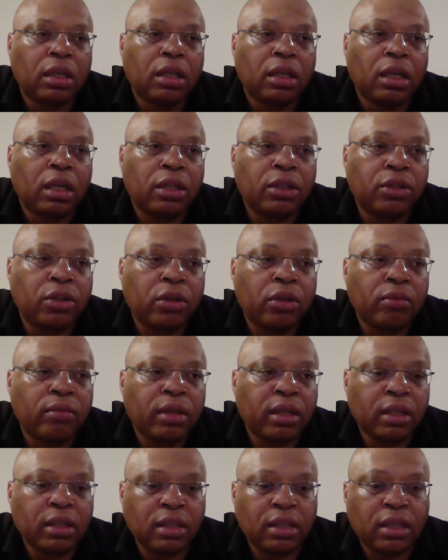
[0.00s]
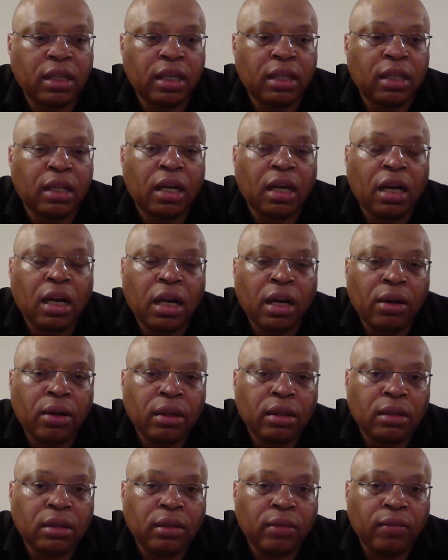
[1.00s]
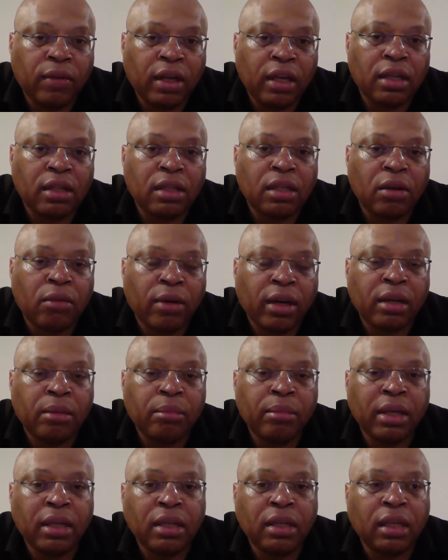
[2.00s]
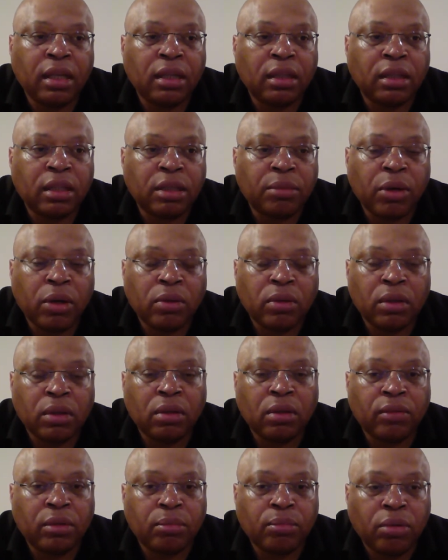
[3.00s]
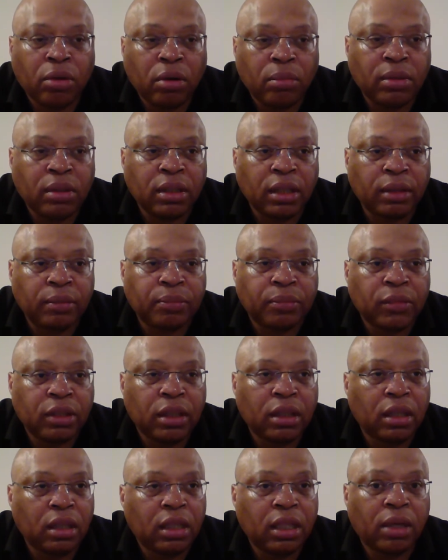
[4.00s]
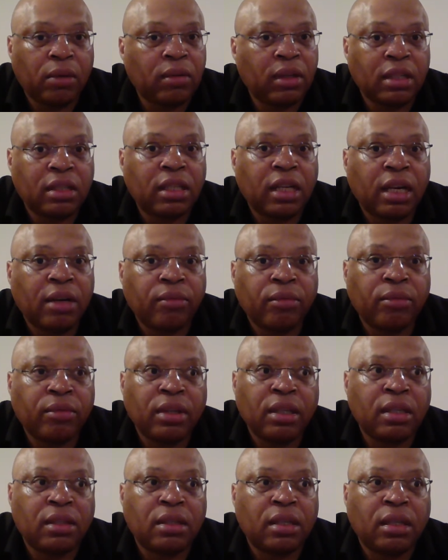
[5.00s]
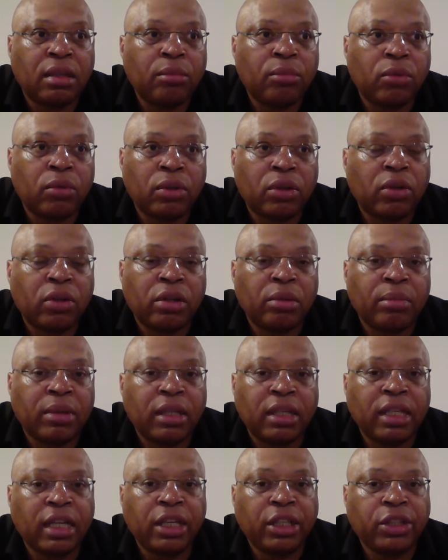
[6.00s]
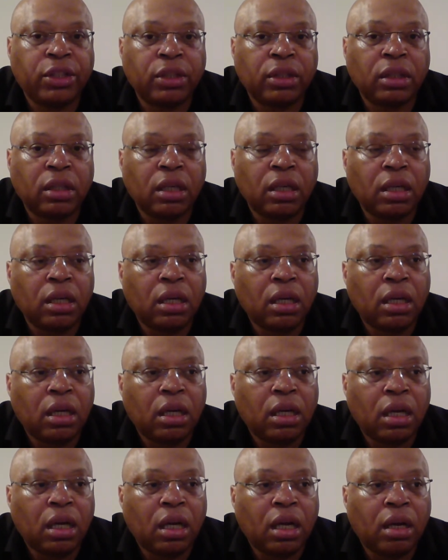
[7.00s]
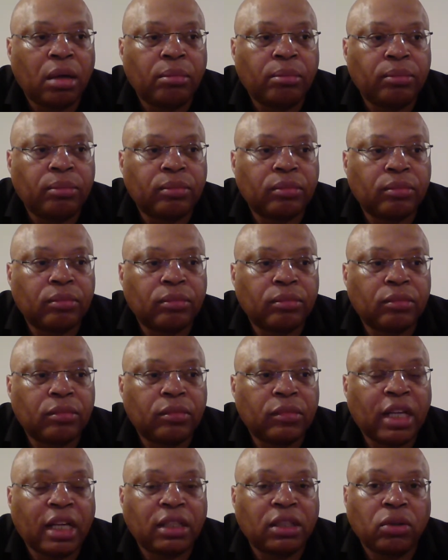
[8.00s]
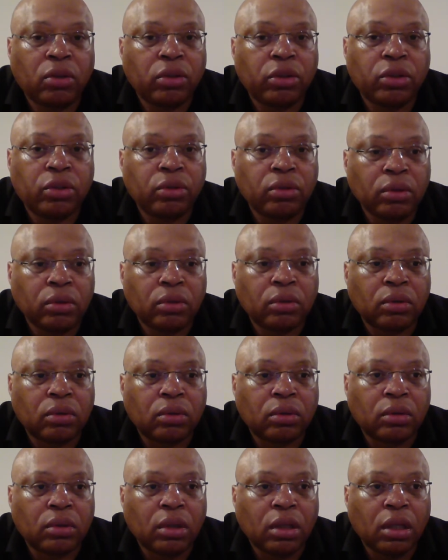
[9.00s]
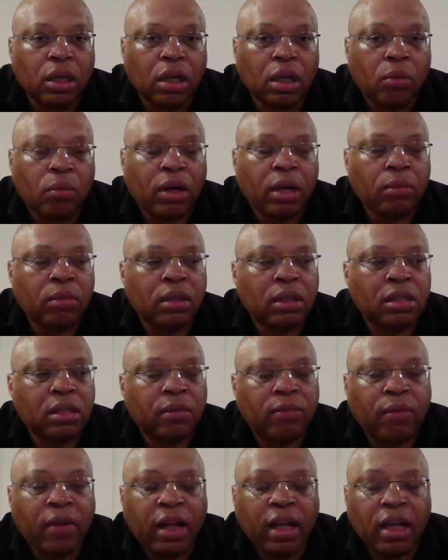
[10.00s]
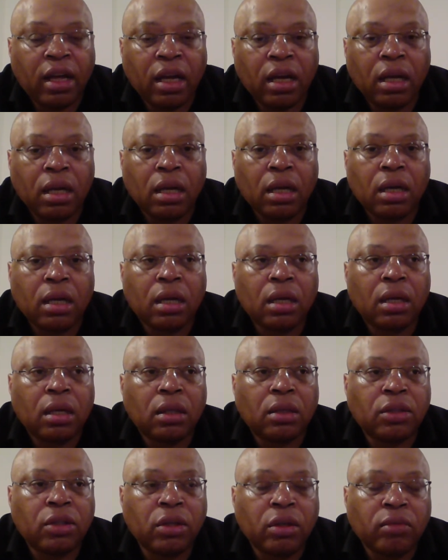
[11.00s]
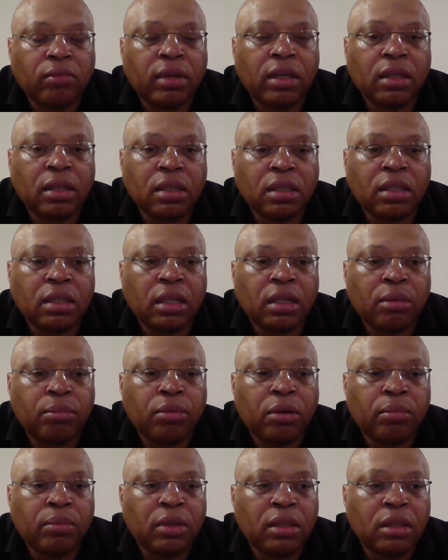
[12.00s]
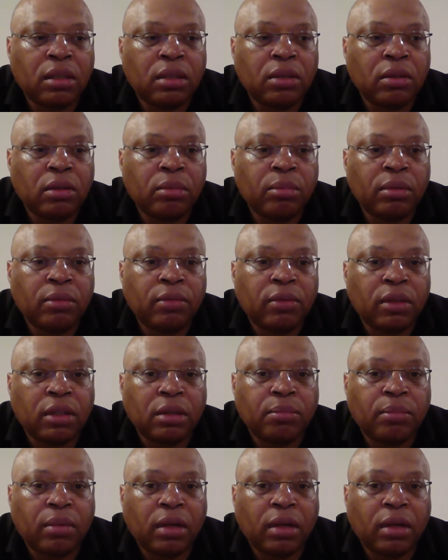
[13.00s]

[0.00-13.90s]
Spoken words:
and turned around and said that our surveyors are recommending disposal of the property. Now, unless they haven't released any more documentation, that's not true. Why would a surveyor turn around and say the property is suitable for this